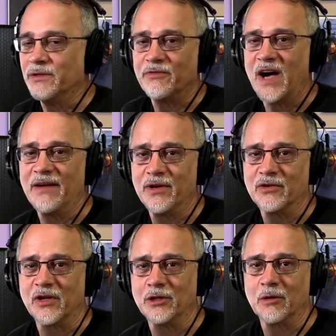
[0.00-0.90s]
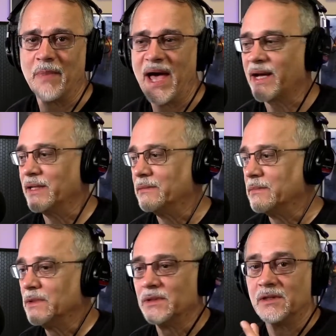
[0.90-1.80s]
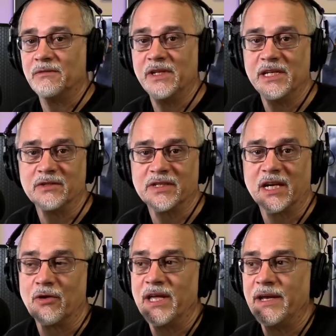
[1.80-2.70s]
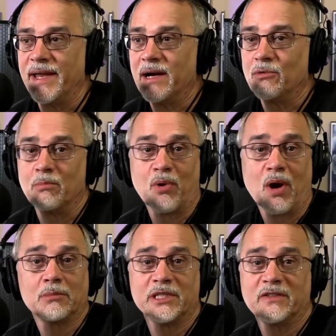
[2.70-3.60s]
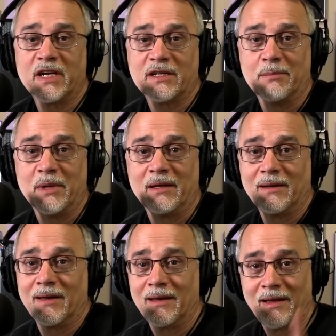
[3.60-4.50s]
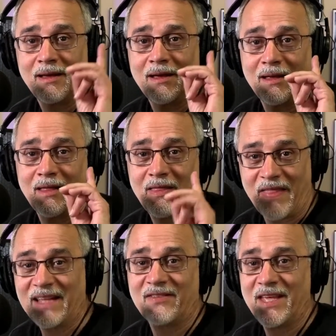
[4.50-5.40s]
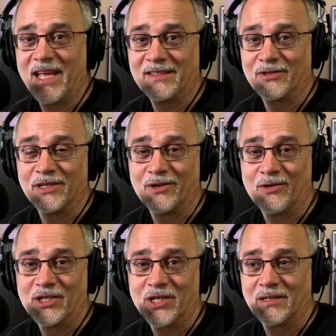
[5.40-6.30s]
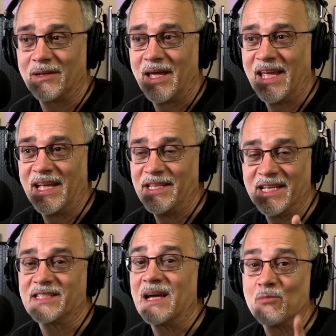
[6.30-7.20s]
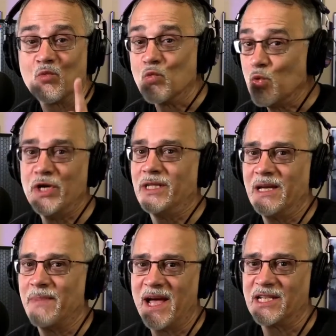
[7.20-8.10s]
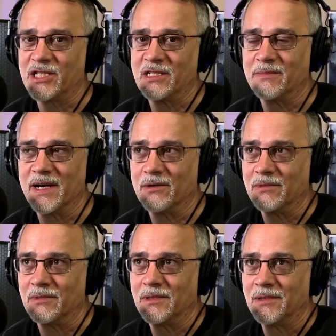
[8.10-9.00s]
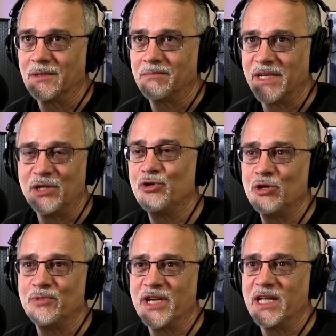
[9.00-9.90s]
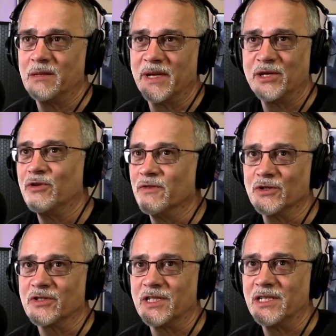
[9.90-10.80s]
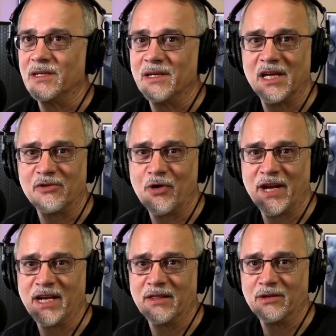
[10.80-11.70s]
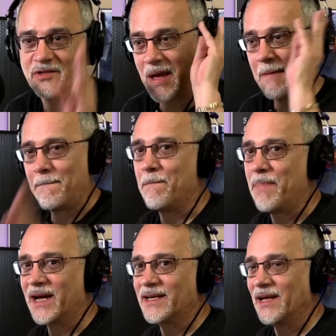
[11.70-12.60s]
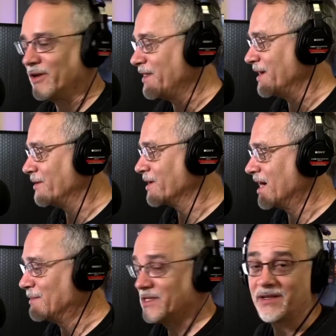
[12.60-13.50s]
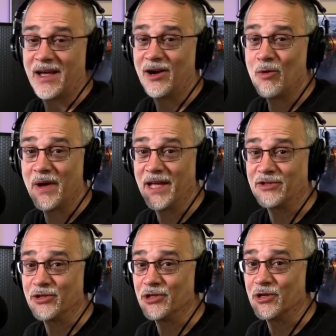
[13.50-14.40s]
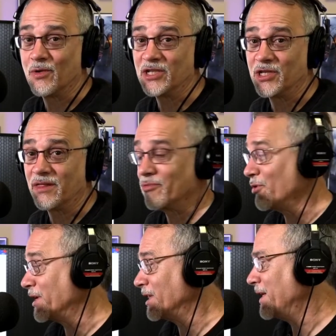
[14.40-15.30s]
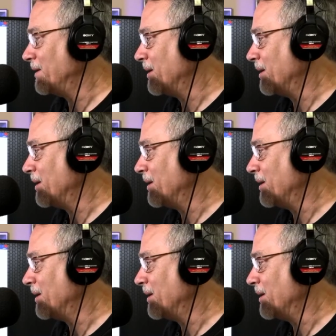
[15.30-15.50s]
In 5 years, I'll look back, and videos I created now will probably suck to me. That's the answer to your question. And yes, I'm really passionate about my YouTube channel, my university, and training others. Back down to the other comments. I hope I answered your question, throwing light.